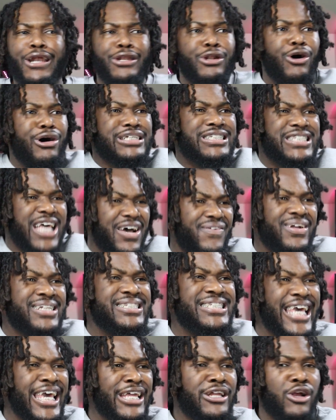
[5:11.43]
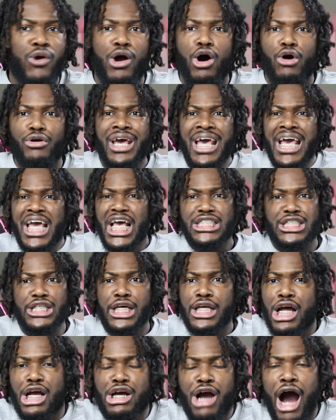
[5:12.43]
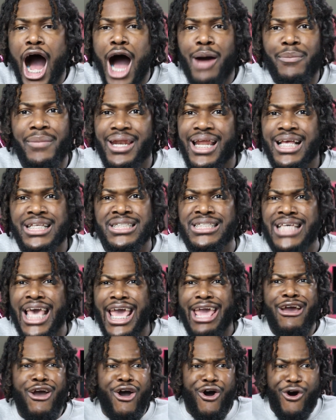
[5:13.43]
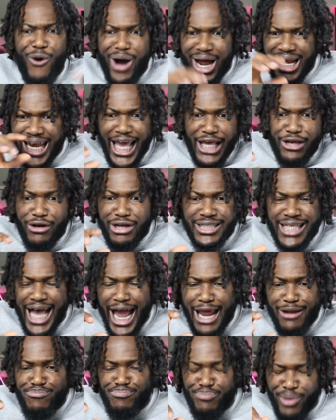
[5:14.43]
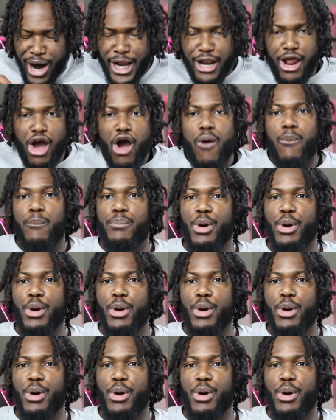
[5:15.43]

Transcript: No 17 year old is gonna comment and say, Oh, I like your tight butt.